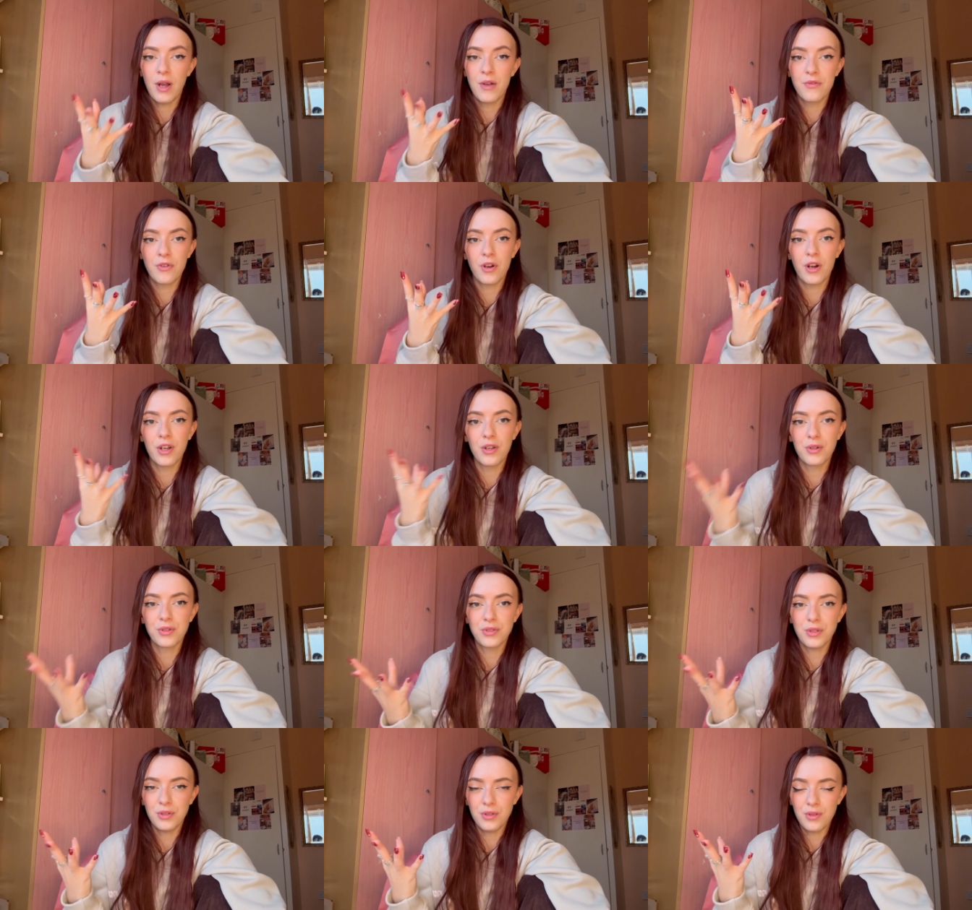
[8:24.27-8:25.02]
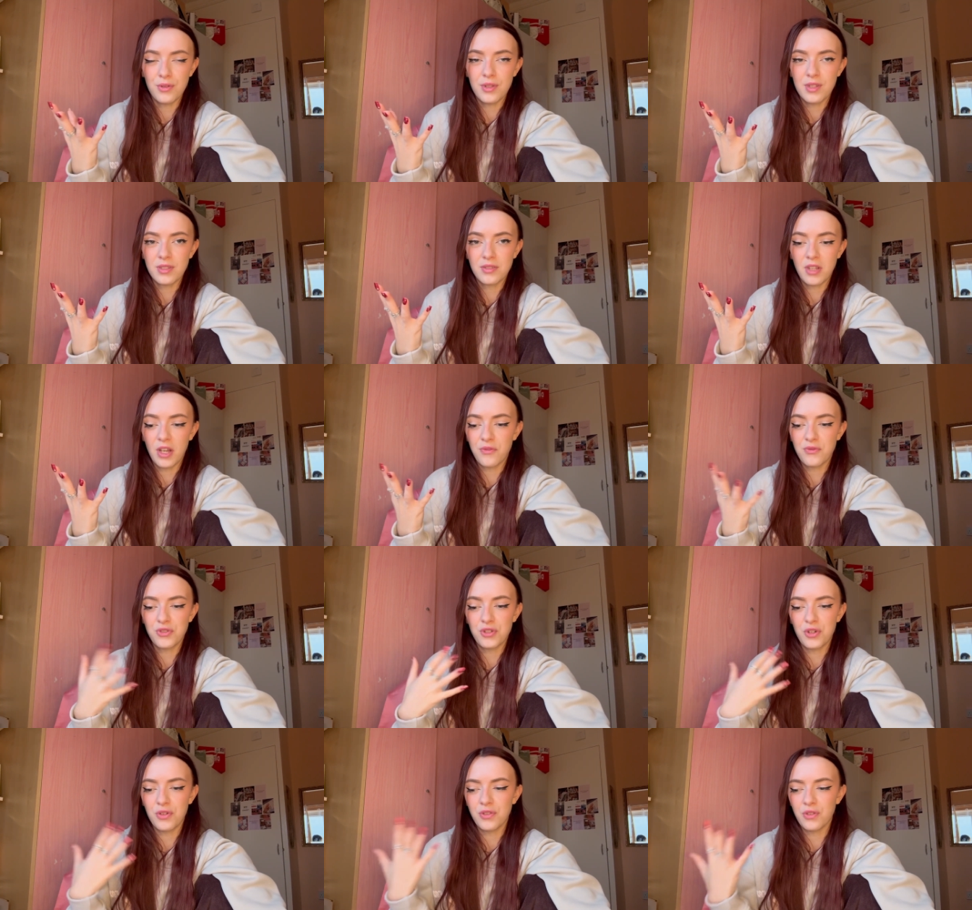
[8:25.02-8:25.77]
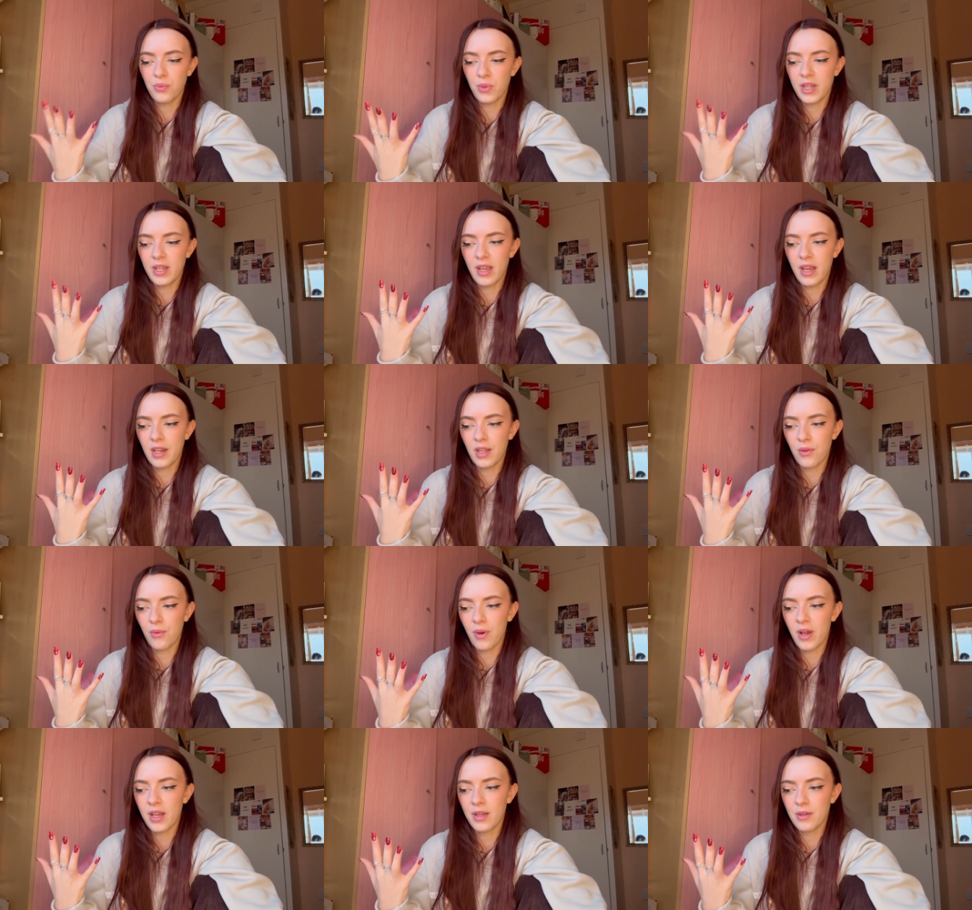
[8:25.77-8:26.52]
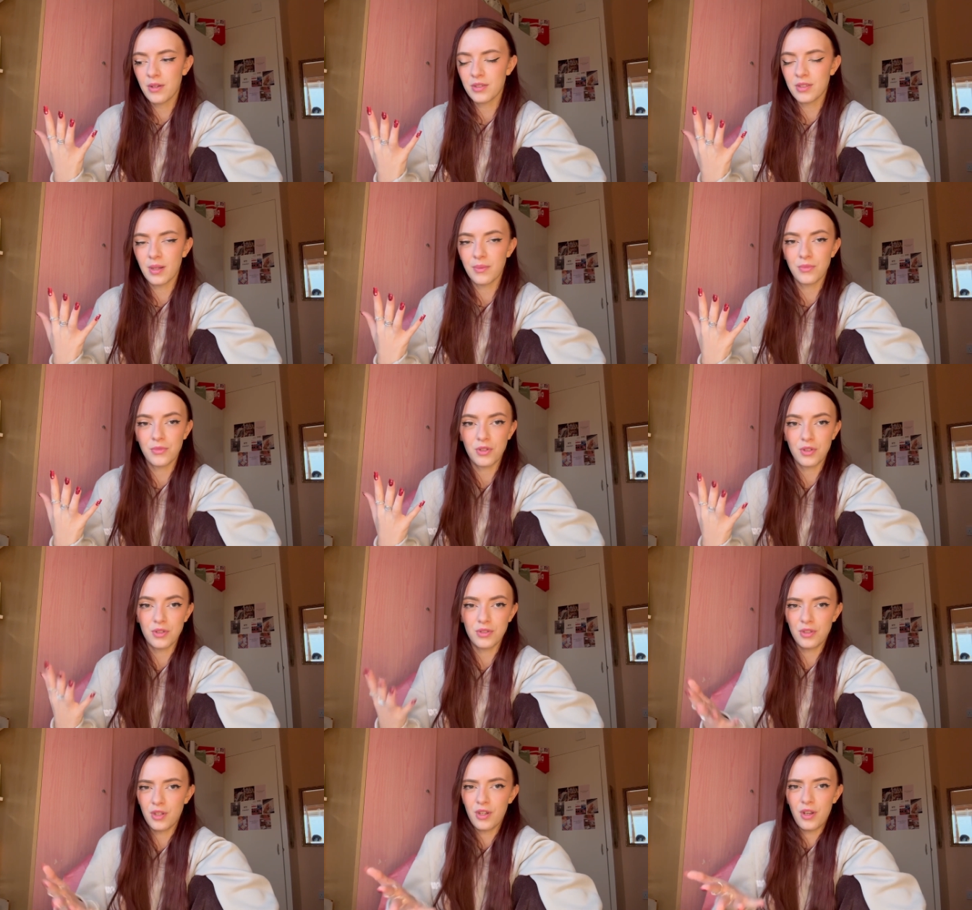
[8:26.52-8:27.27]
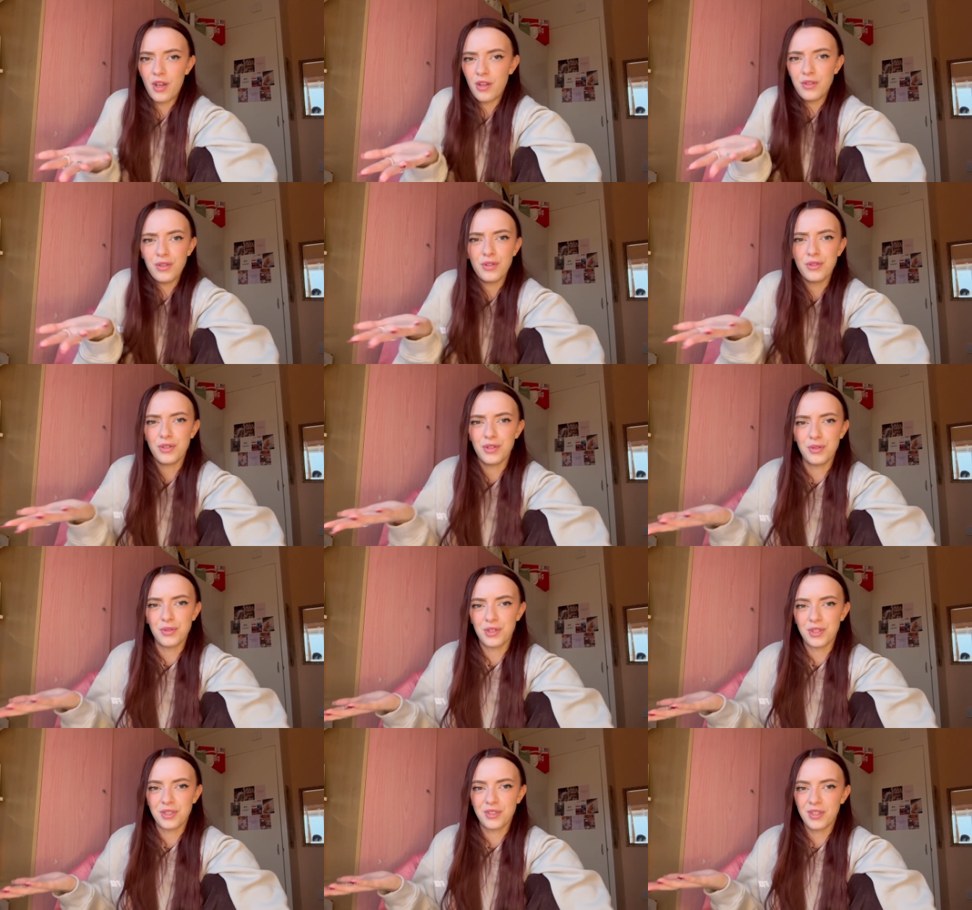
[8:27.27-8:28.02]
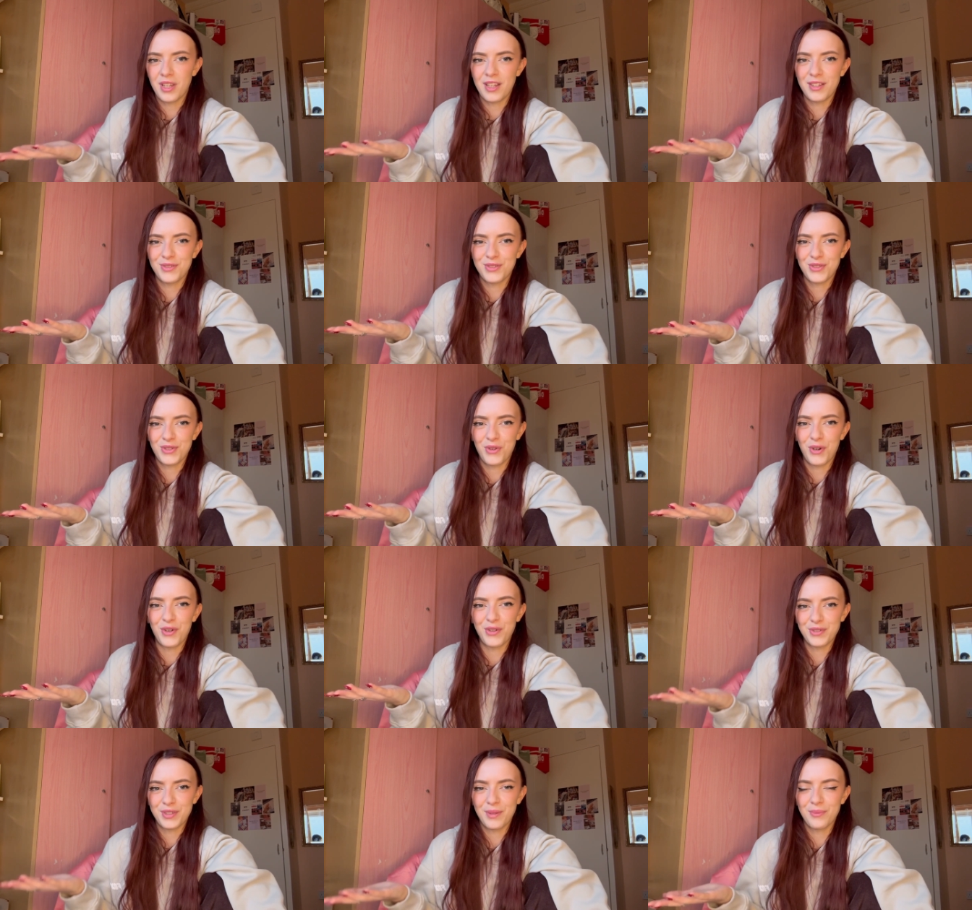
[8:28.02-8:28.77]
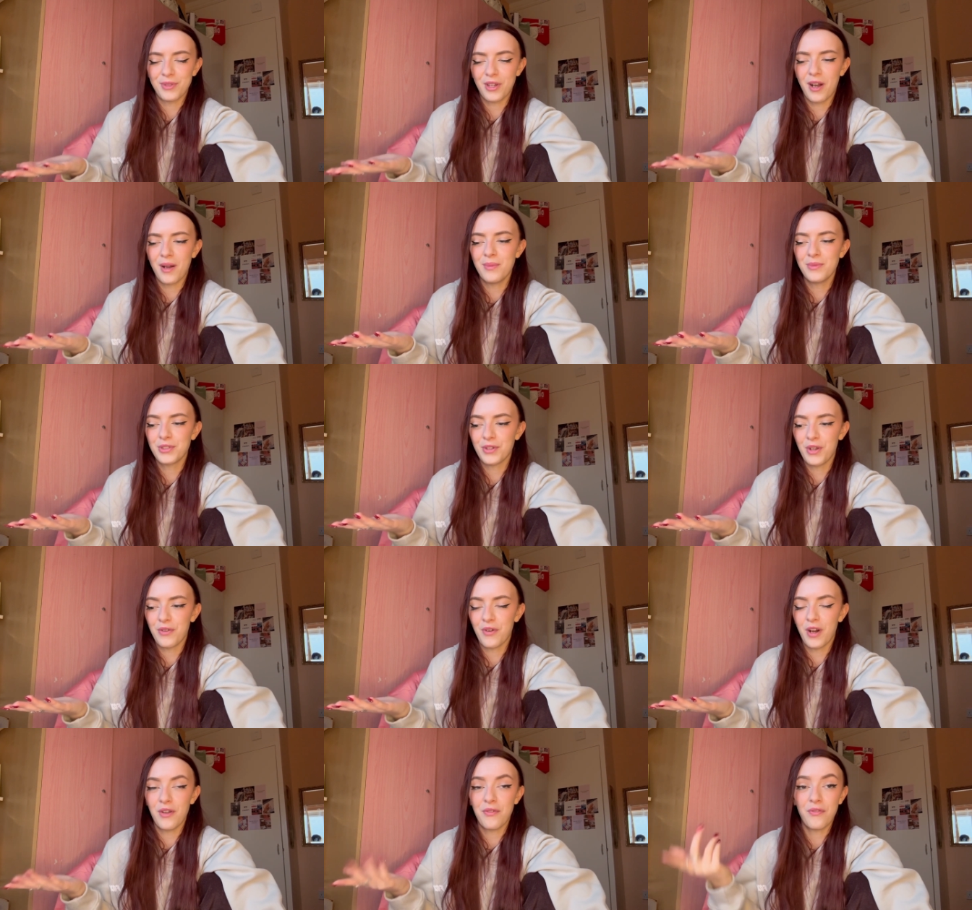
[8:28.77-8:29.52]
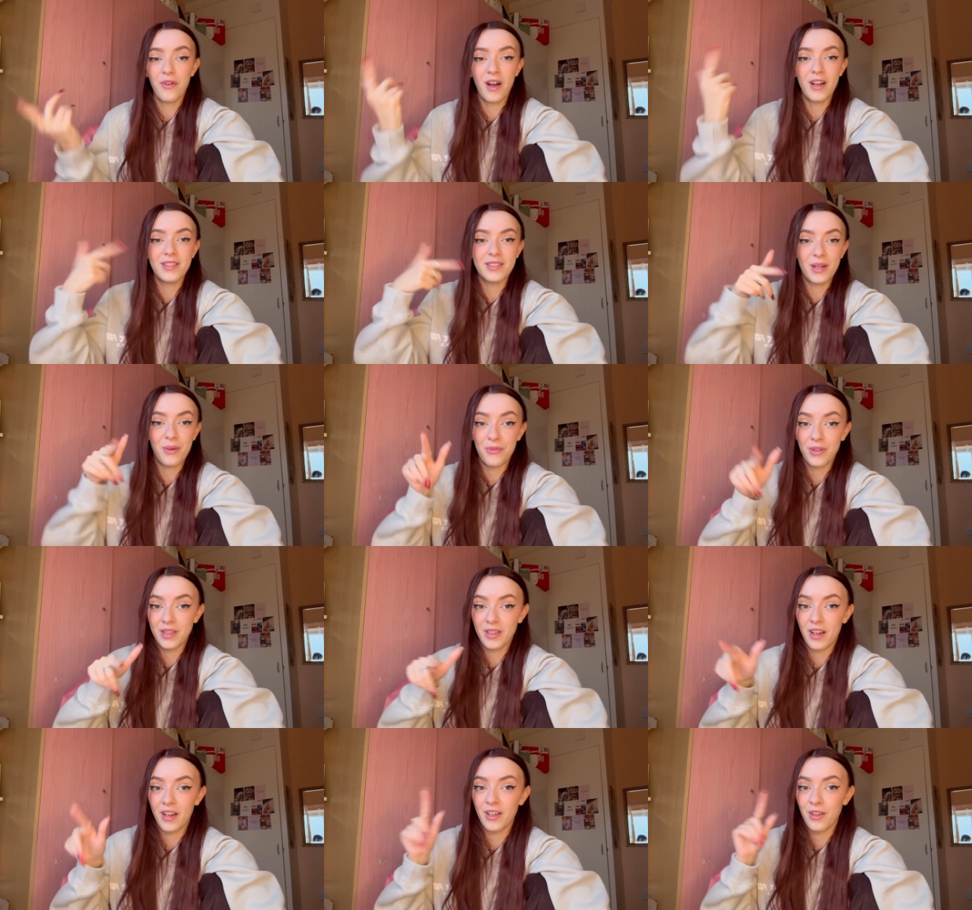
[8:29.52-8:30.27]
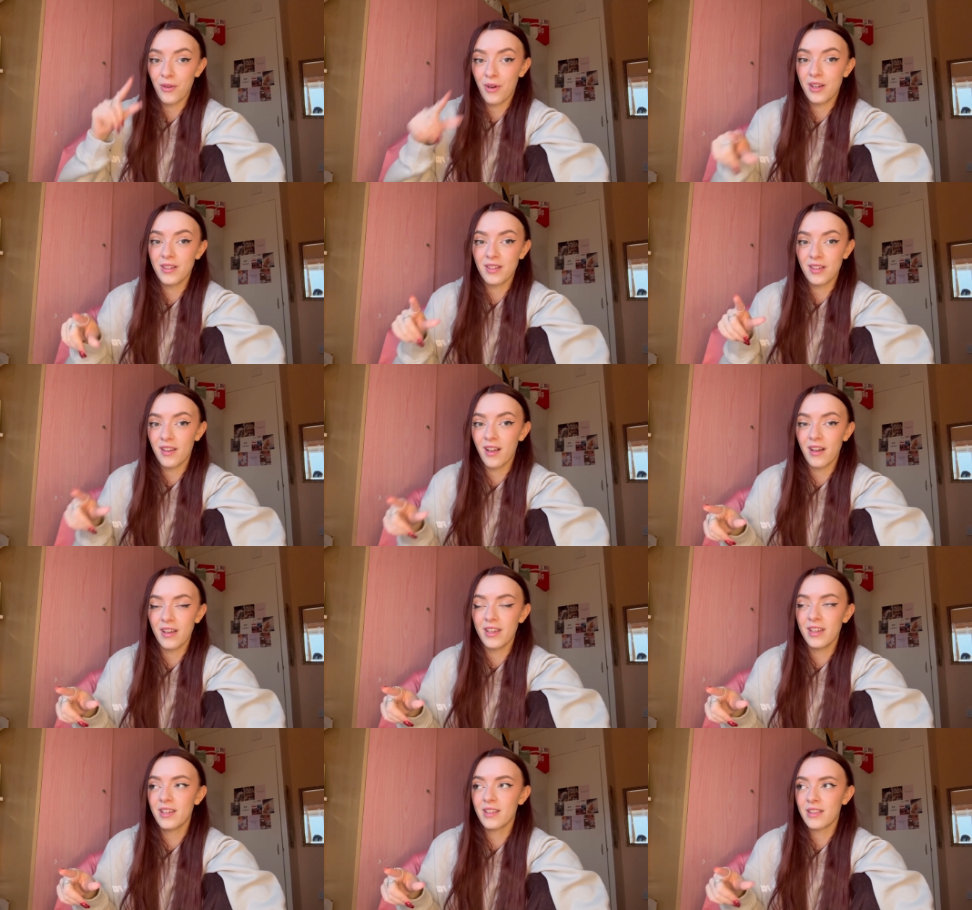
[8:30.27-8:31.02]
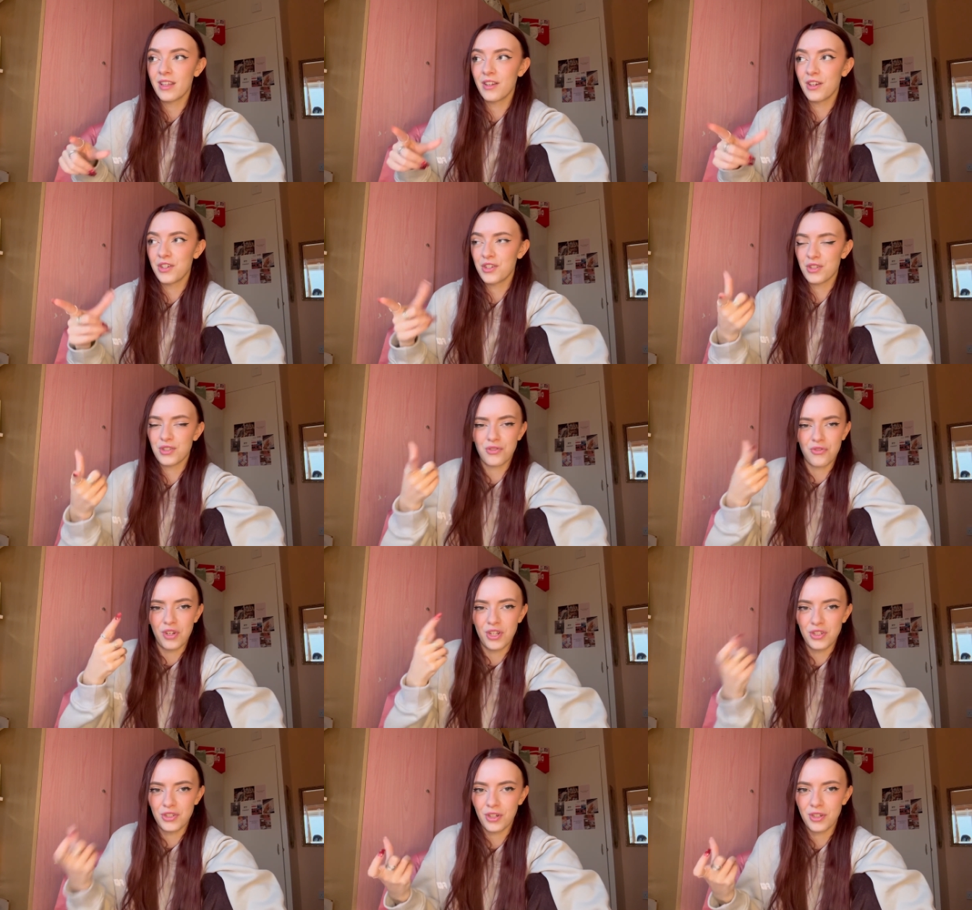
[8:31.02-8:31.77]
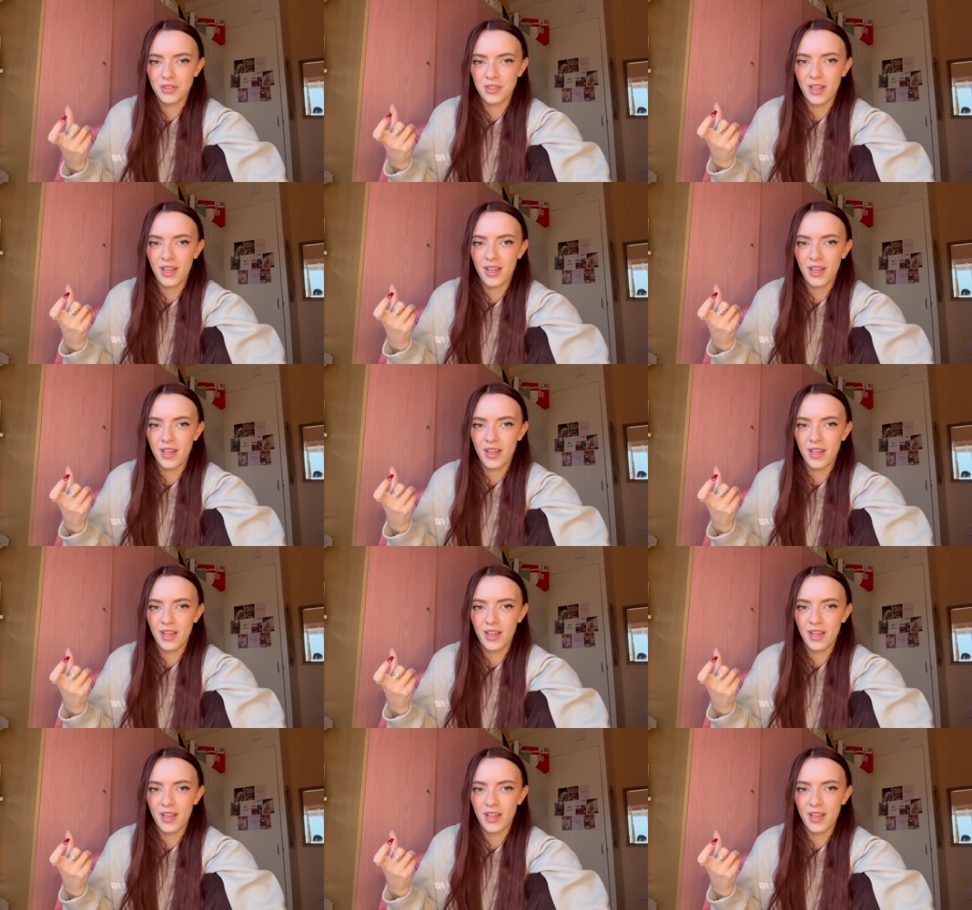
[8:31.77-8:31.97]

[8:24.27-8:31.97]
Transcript: However, I also do this stuff during the week anyway, because you know, you do just sit and scroll sometimes, so if I find something that I kind of like, then I just screenshot it